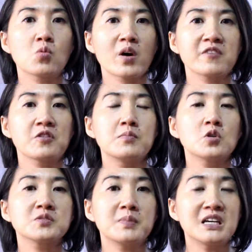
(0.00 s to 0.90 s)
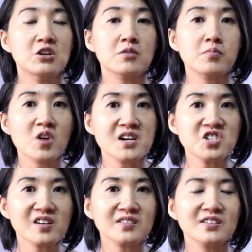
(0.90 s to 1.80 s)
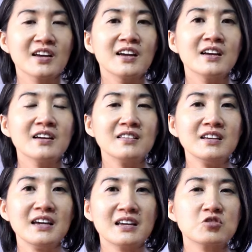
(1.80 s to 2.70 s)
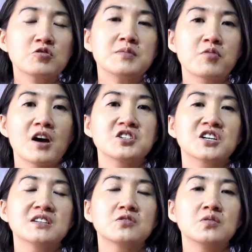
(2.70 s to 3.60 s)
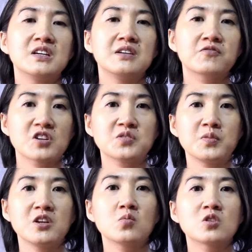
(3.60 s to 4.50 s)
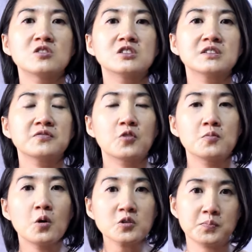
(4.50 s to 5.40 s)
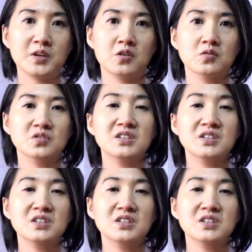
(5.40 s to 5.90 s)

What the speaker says: wire for most beginner projects. The entry project into the French beading world for most beaders